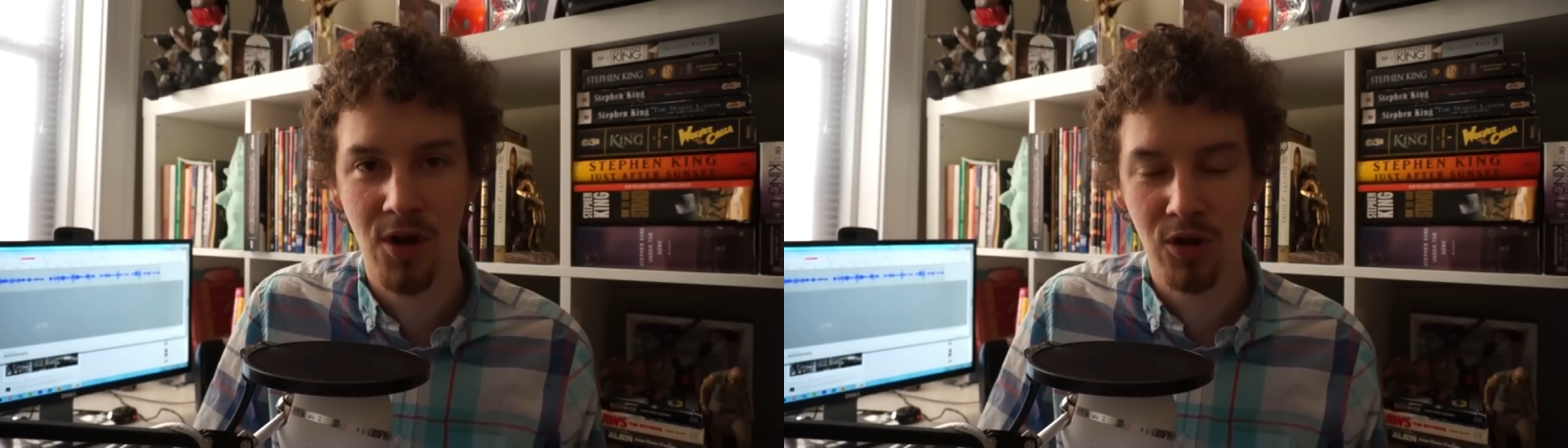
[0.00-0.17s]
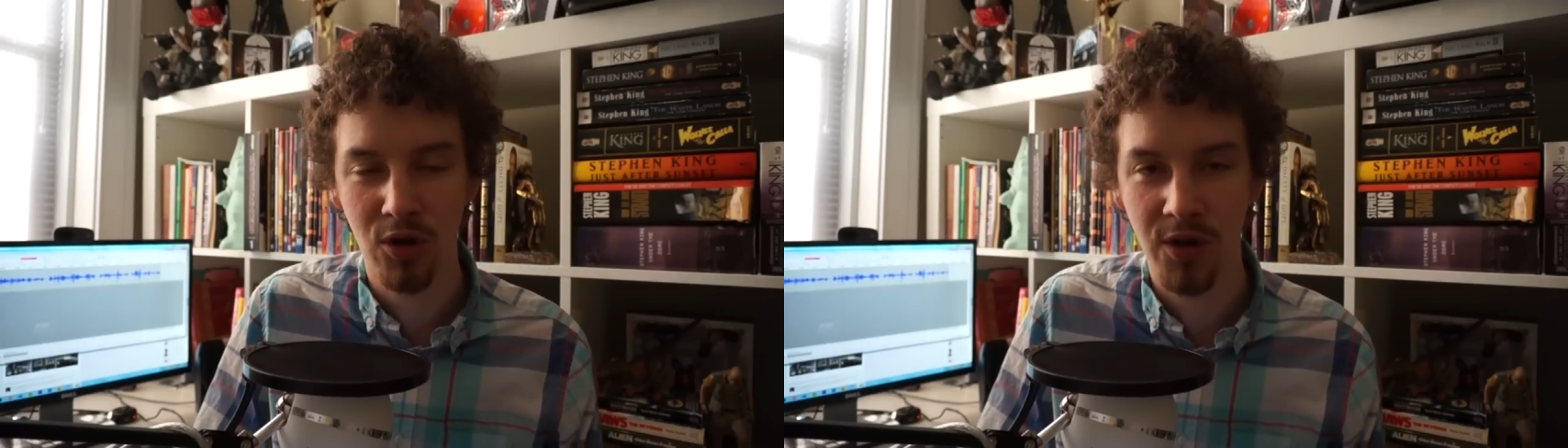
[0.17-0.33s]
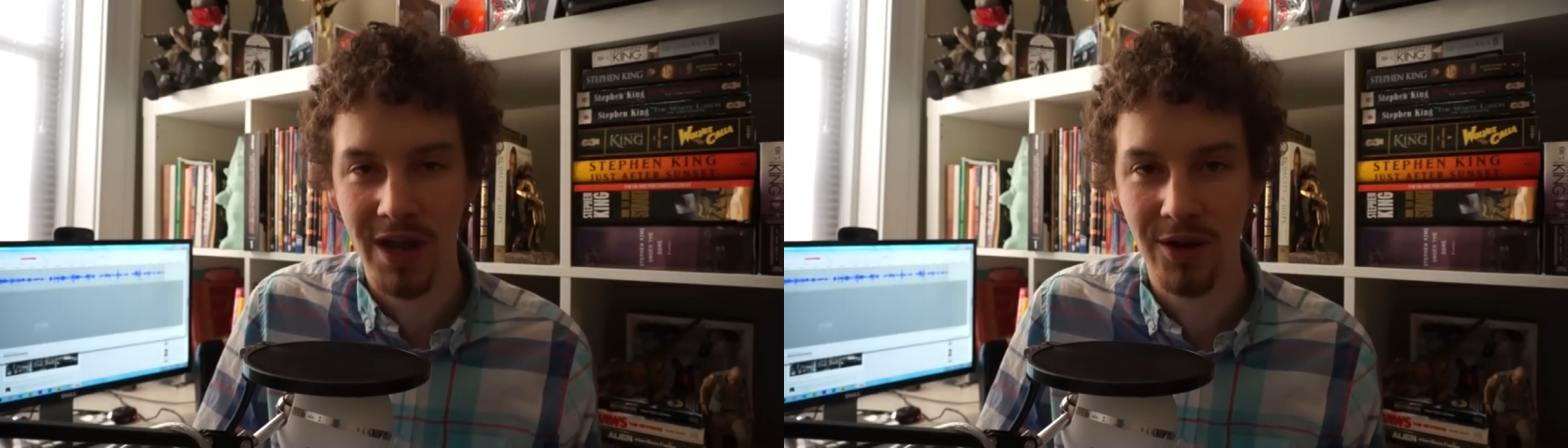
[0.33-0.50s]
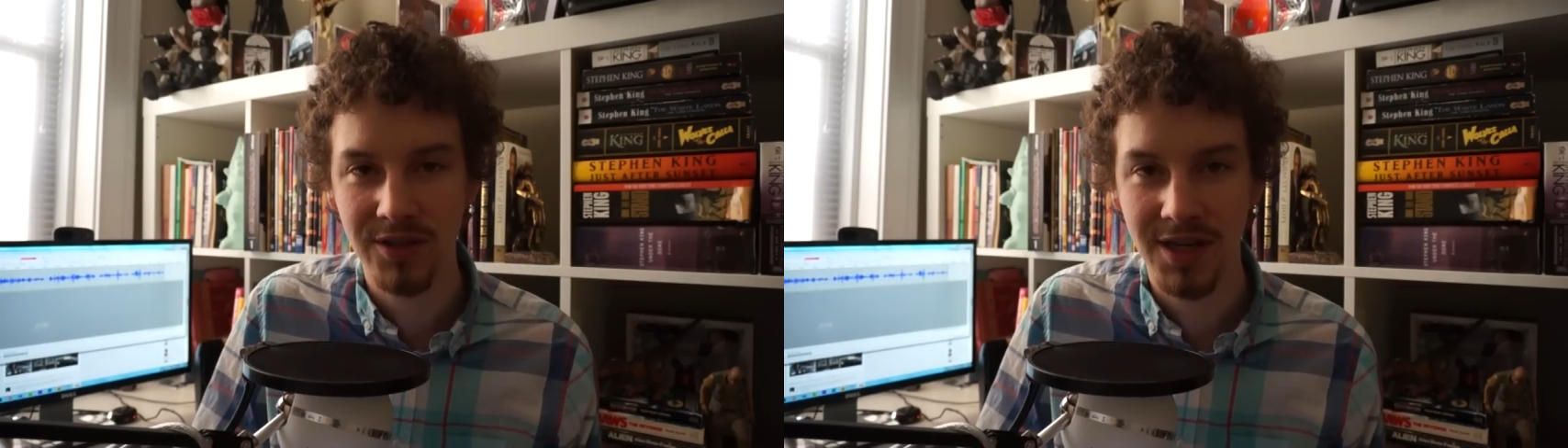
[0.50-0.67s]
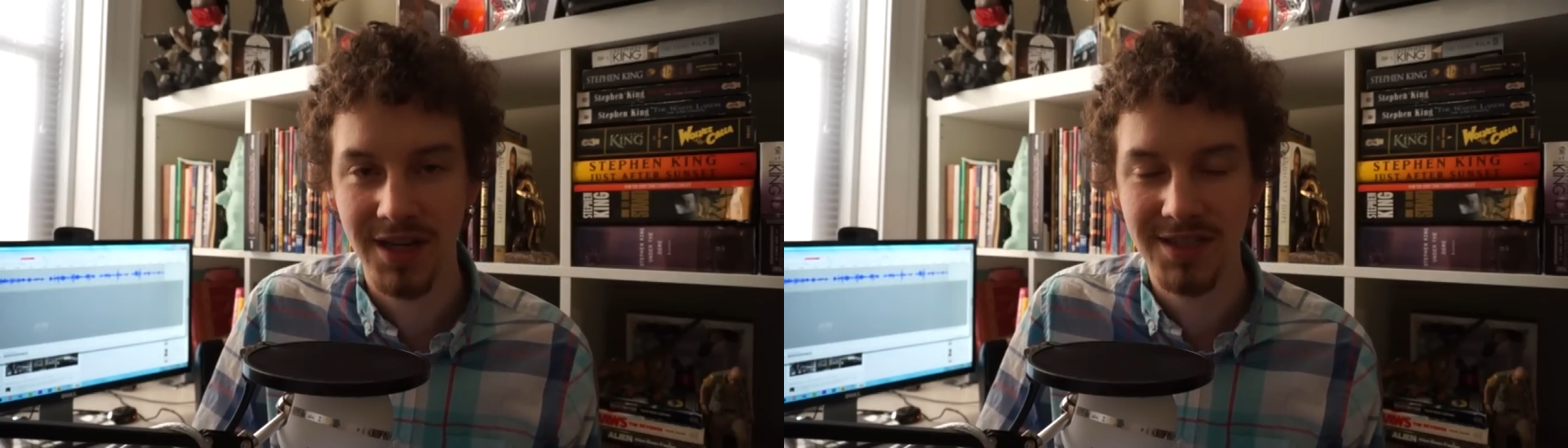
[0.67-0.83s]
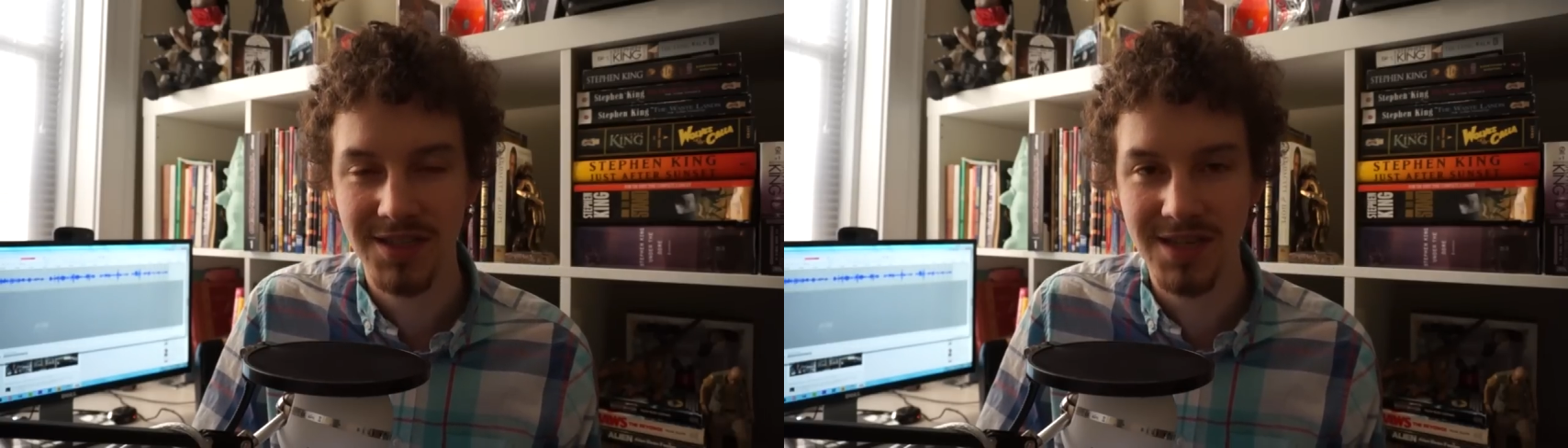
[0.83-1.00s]
all going out
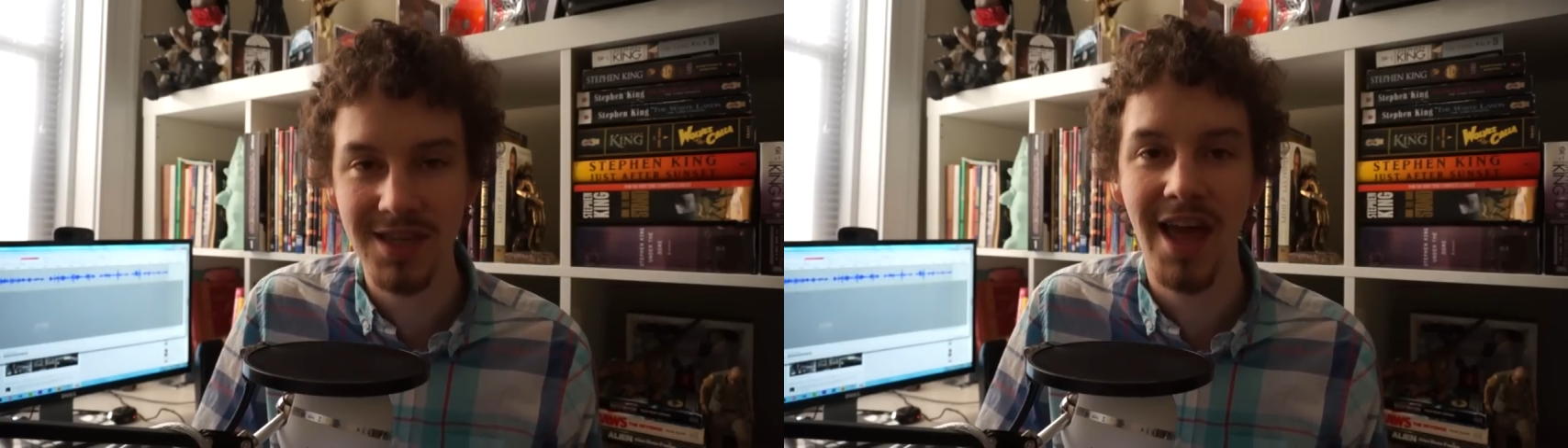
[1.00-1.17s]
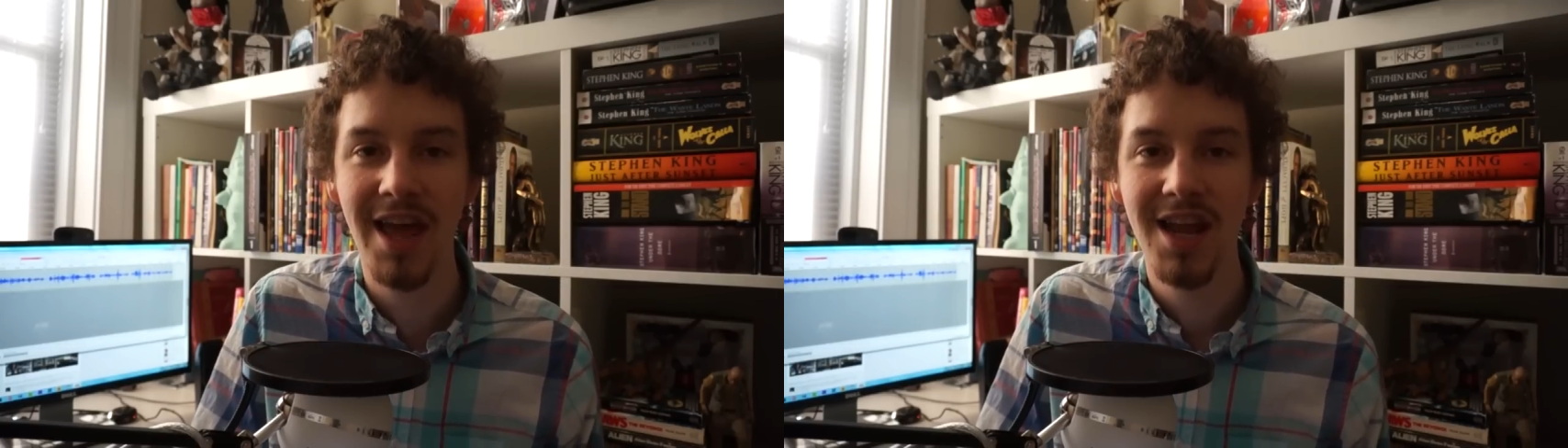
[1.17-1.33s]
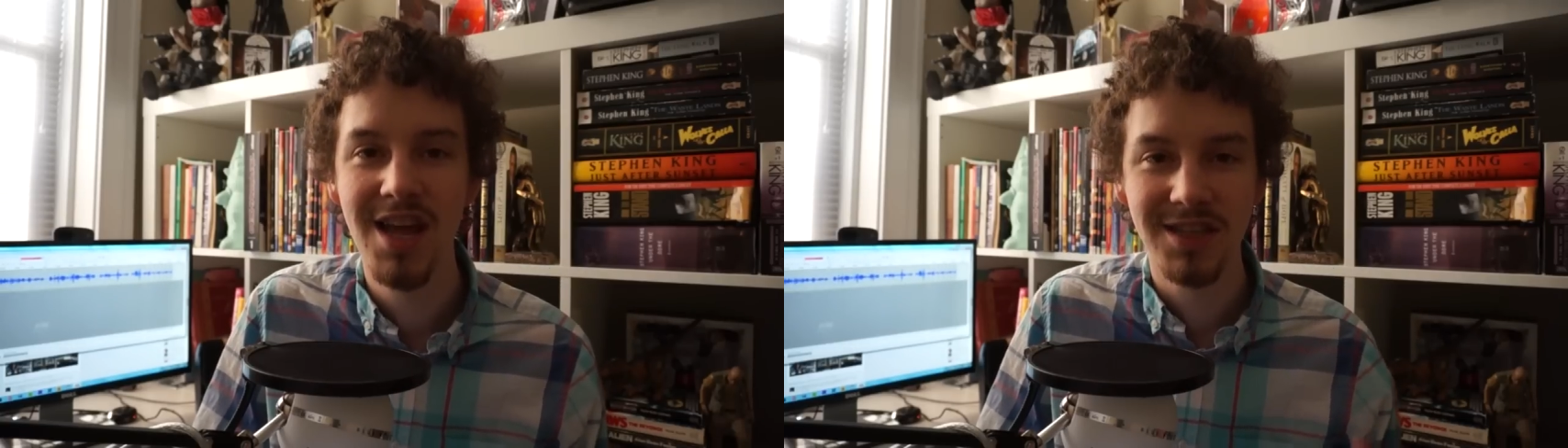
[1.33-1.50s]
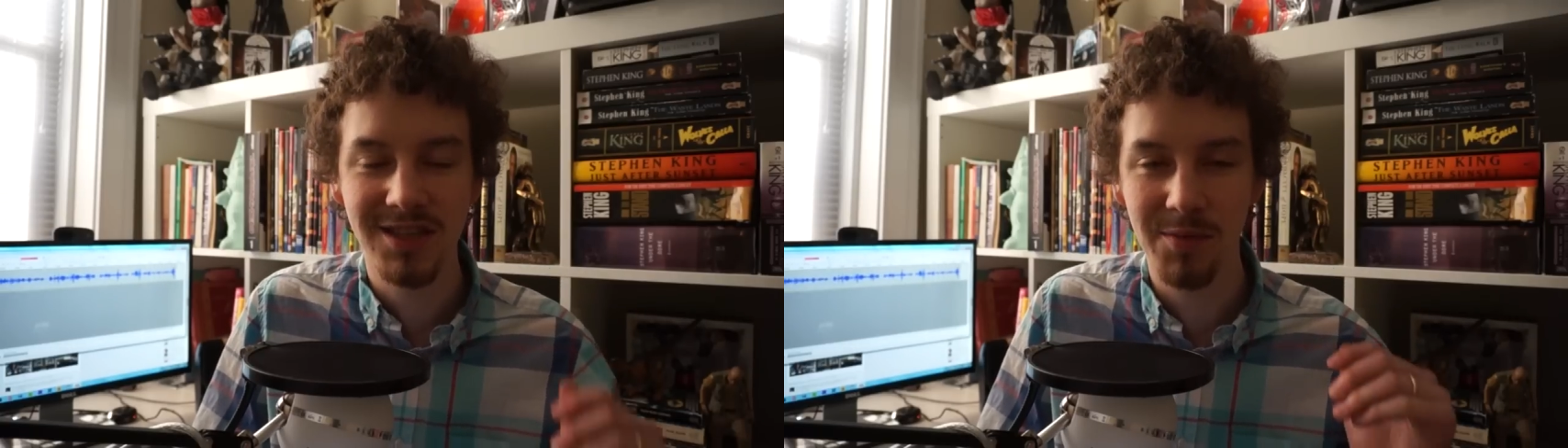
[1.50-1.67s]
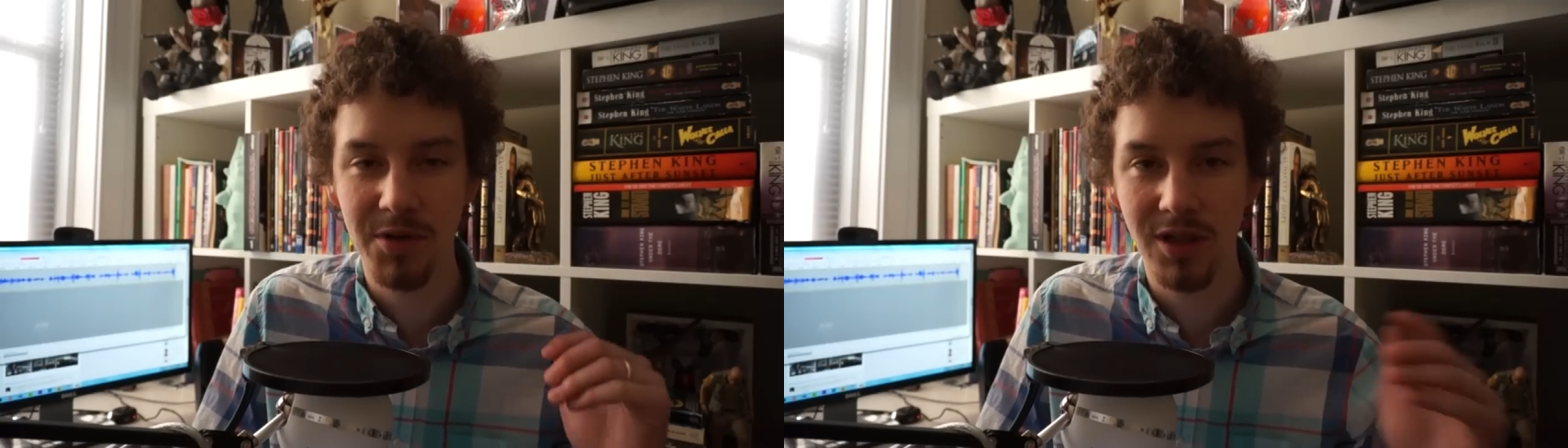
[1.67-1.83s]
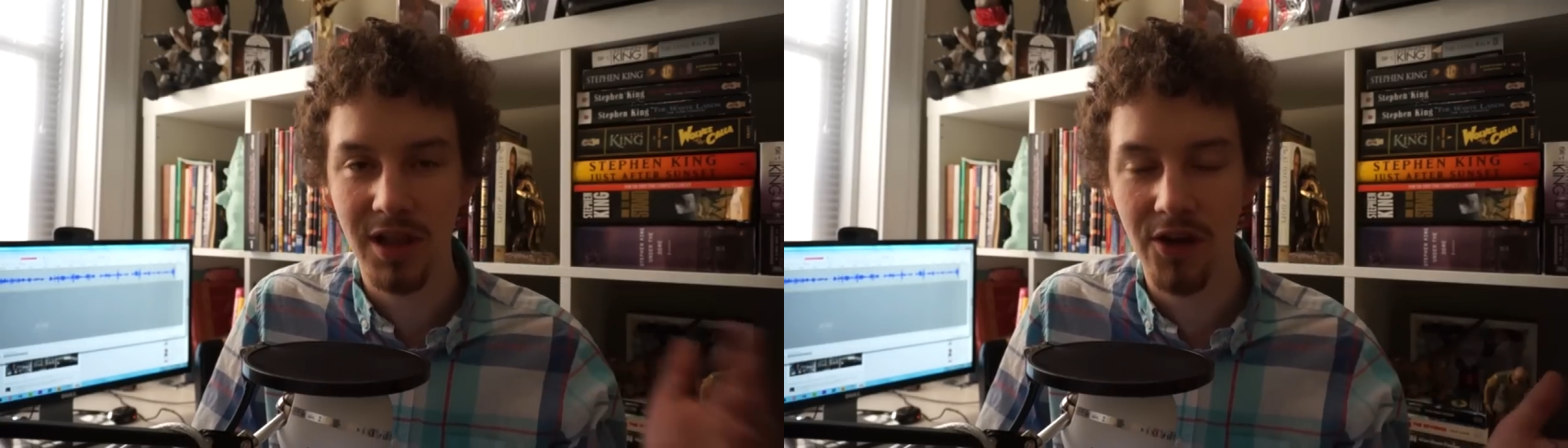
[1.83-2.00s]
tonight to see that. It's
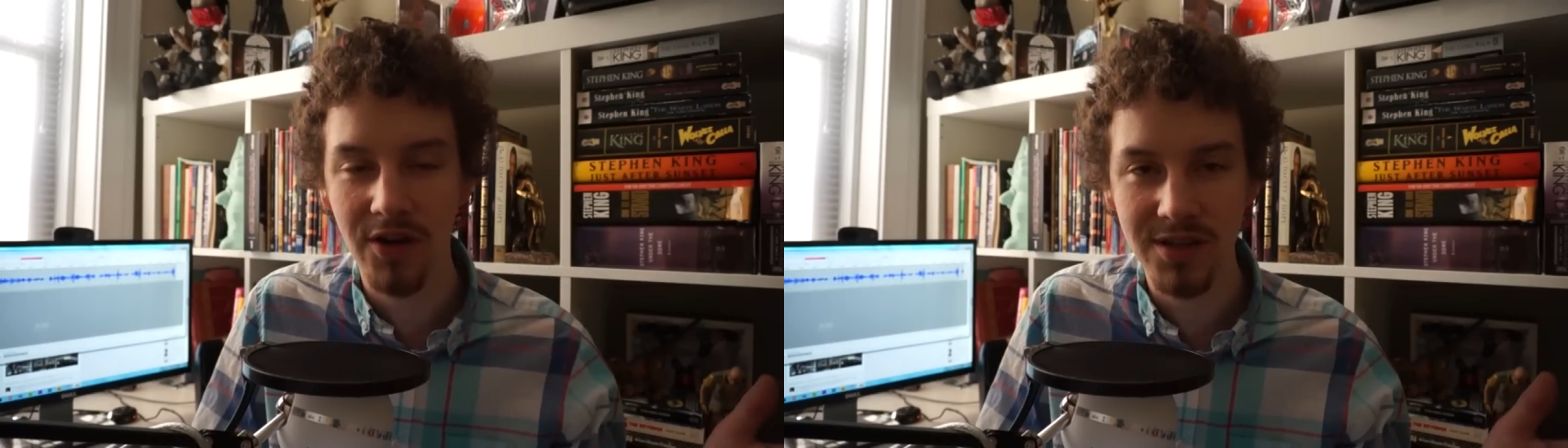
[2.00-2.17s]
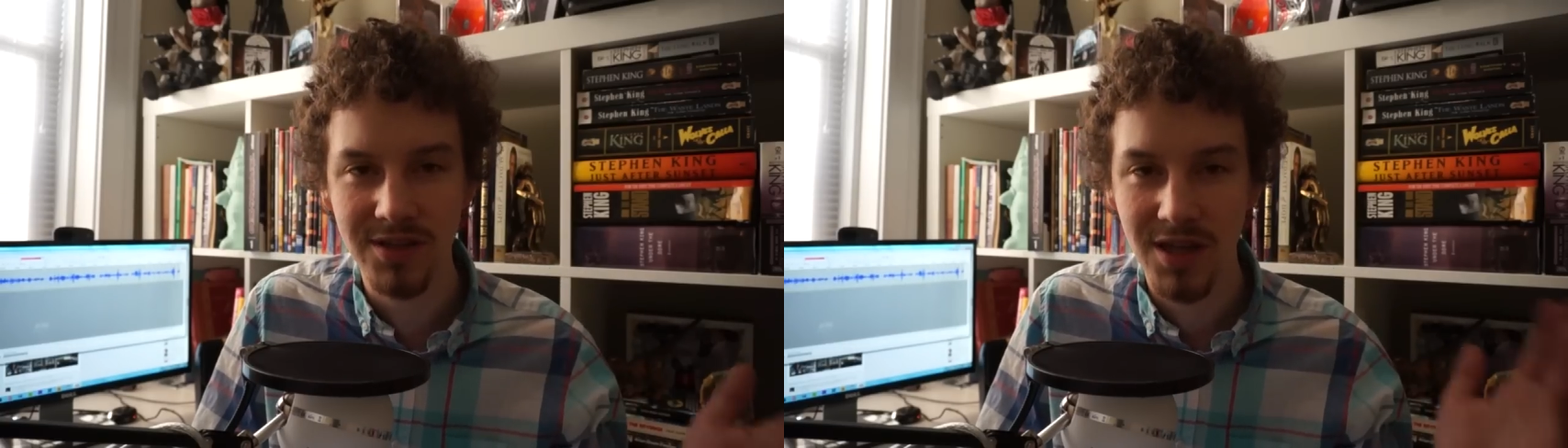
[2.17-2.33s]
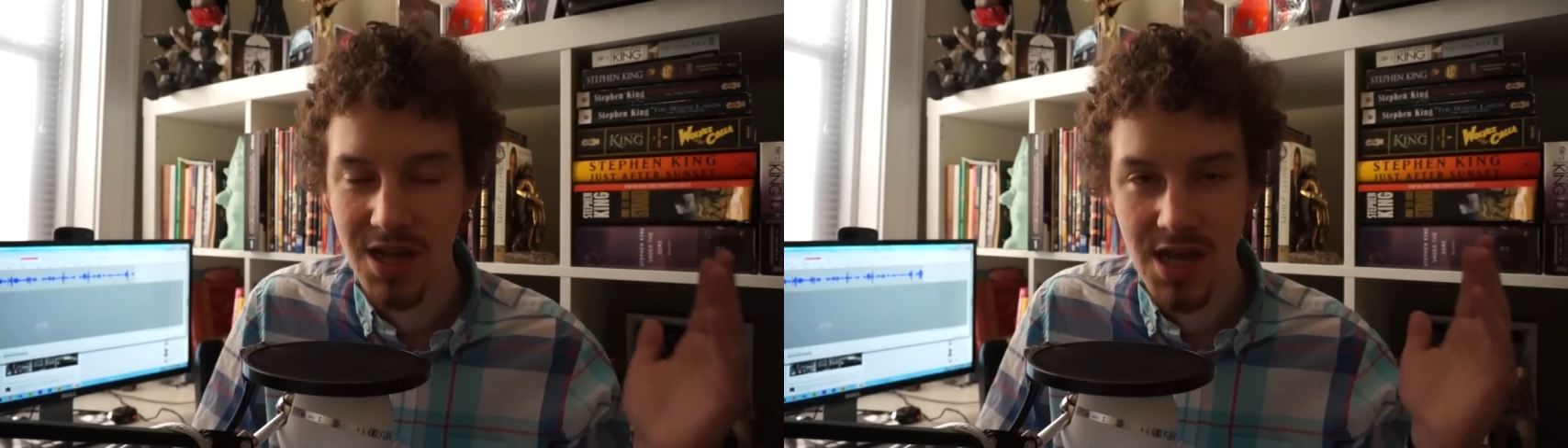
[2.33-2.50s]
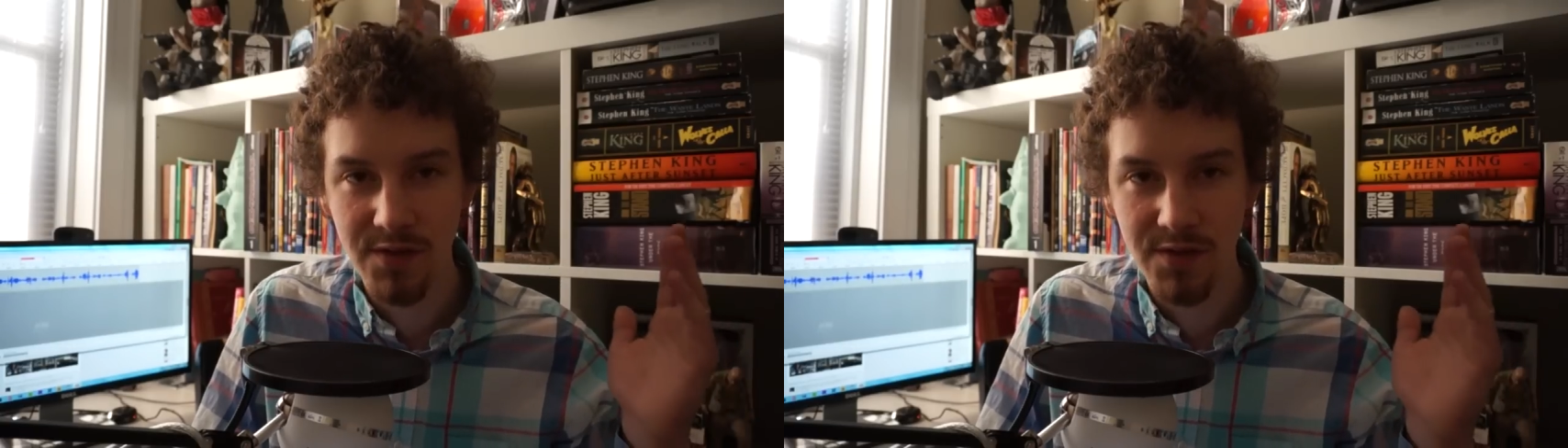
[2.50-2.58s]
going to be hilarious.